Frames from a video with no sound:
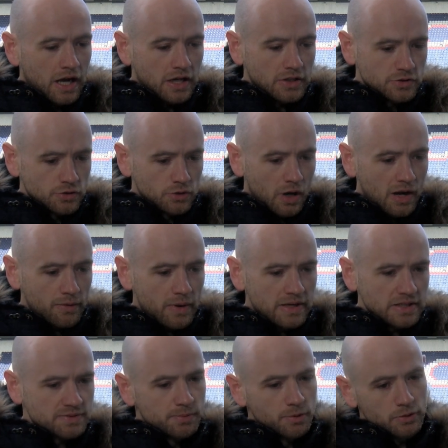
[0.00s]
And so I
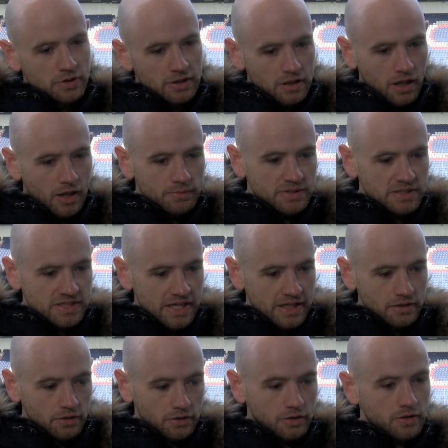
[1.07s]
went and spoke to the club and
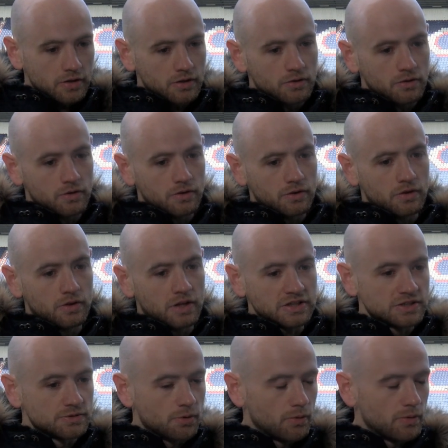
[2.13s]
said, look,
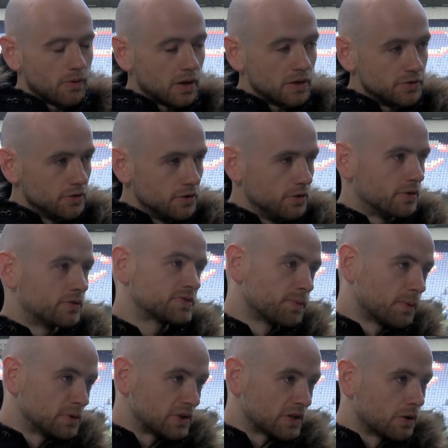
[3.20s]
this is what we want to do. I've
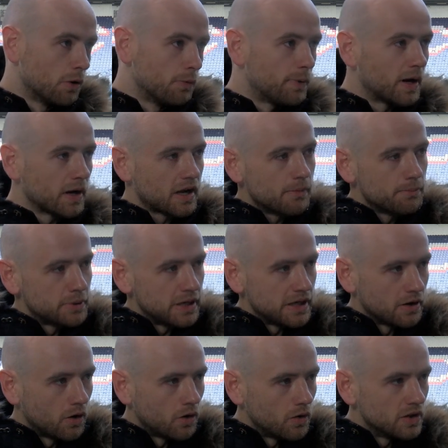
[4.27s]
spoken to Copa, a company
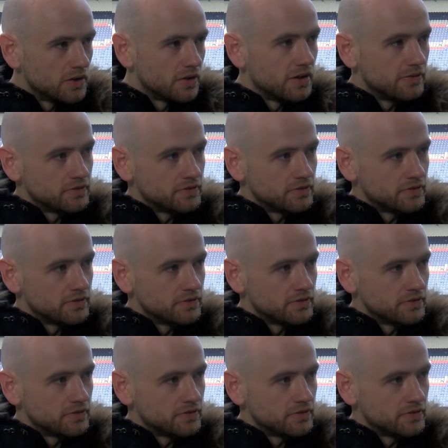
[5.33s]
in Holland.